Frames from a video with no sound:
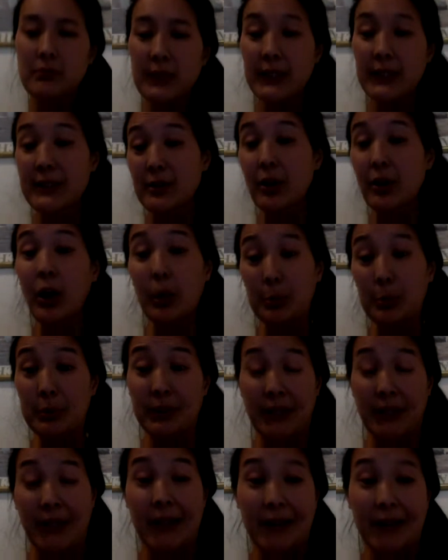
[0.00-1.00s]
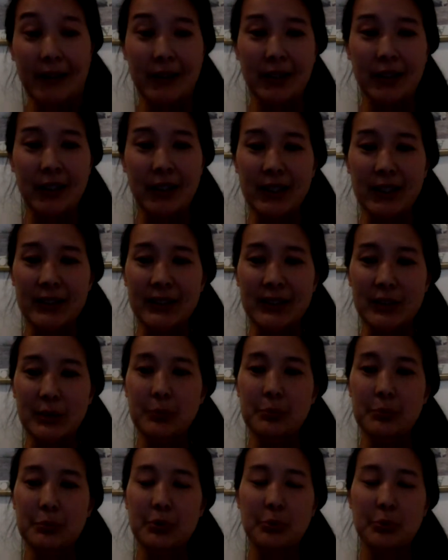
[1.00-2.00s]
it's complicated, I guess,
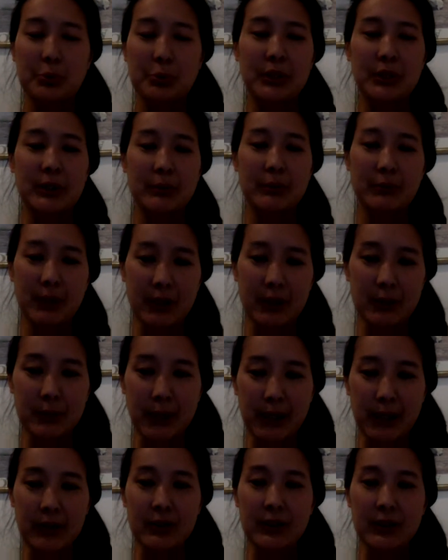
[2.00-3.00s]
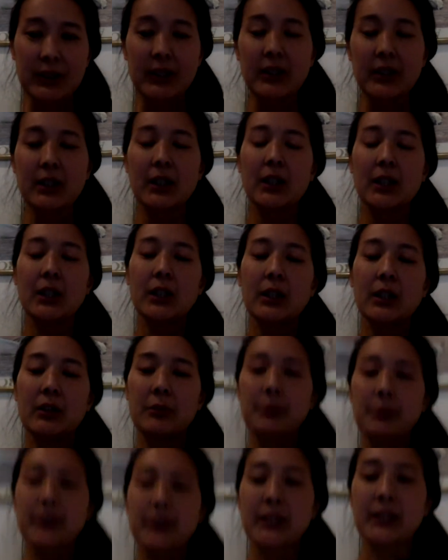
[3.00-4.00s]
to put it mildly.
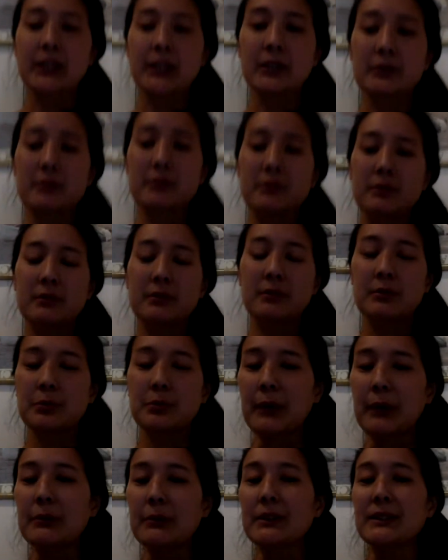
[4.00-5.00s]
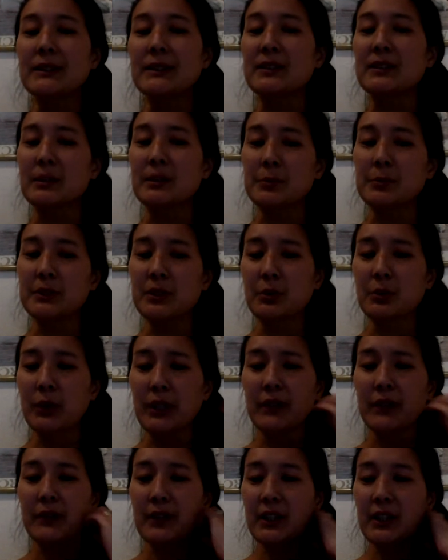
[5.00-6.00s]
But probably the simplest
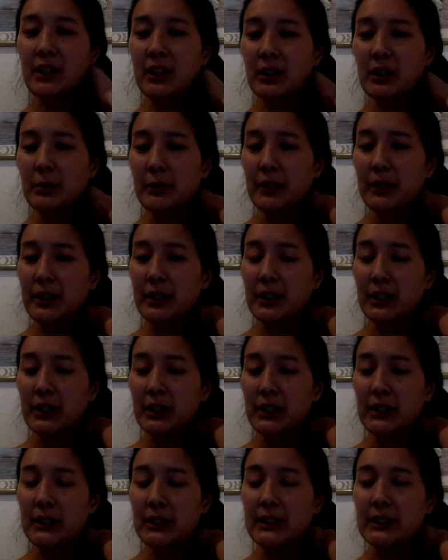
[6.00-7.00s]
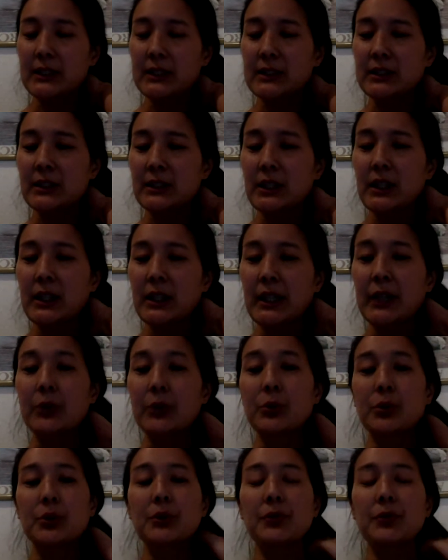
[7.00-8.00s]
way of thinking of it is, in
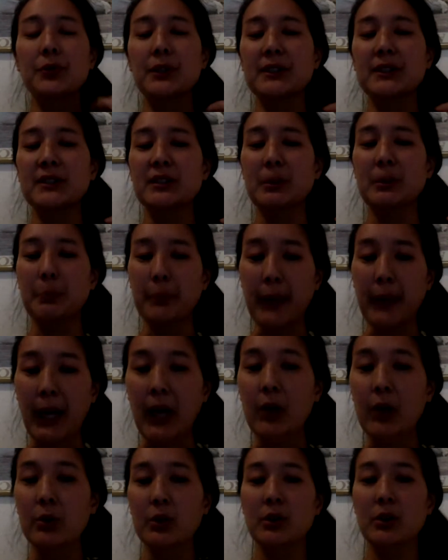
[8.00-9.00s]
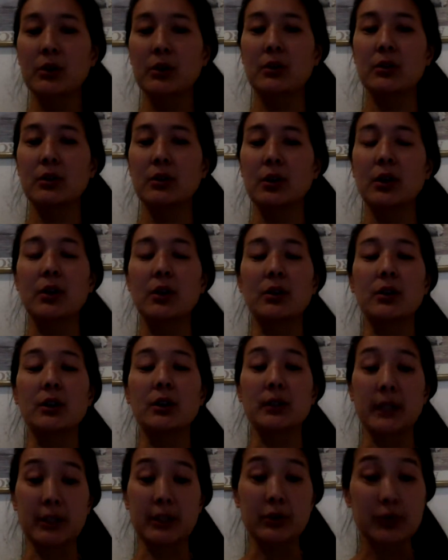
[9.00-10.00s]
order for us to power our
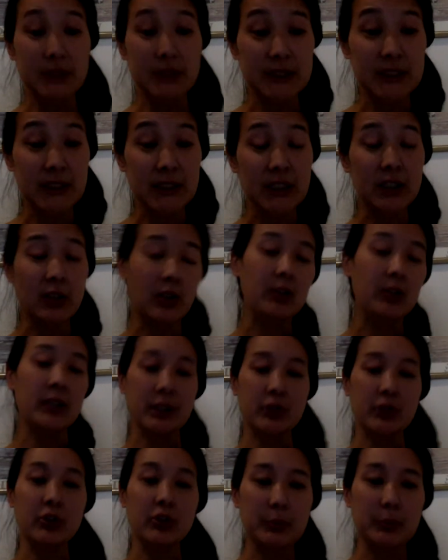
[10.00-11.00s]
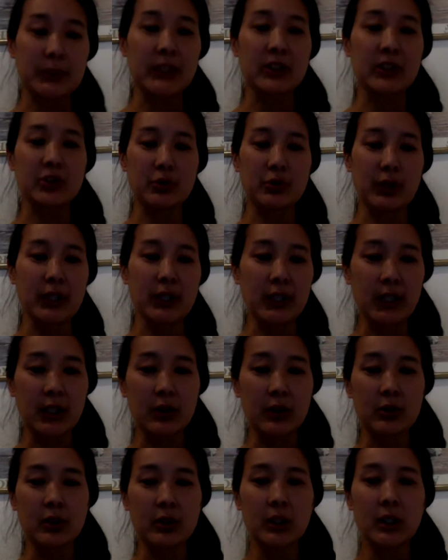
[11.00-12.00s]
electric plants right
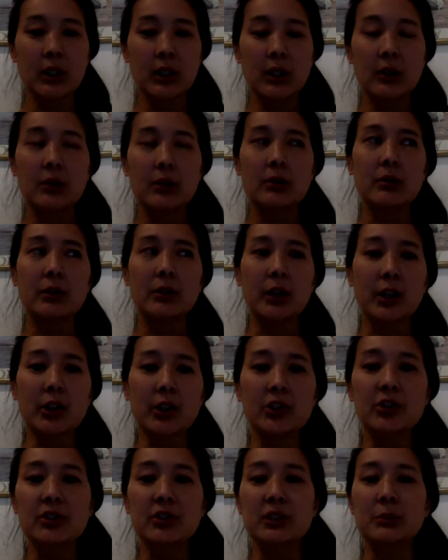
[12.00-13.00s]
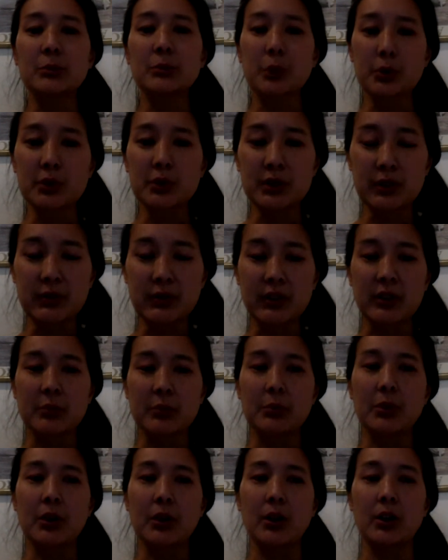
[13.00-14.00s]
now, largely most of
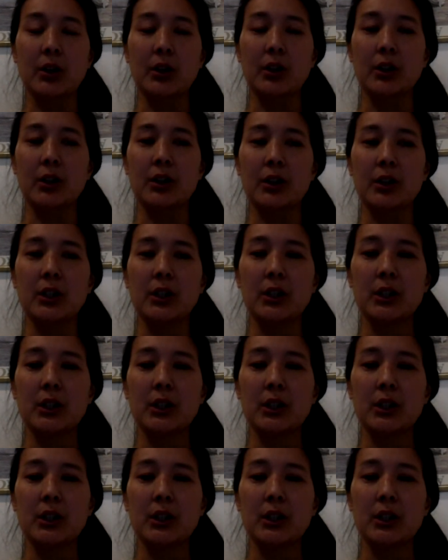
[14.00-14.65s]
them are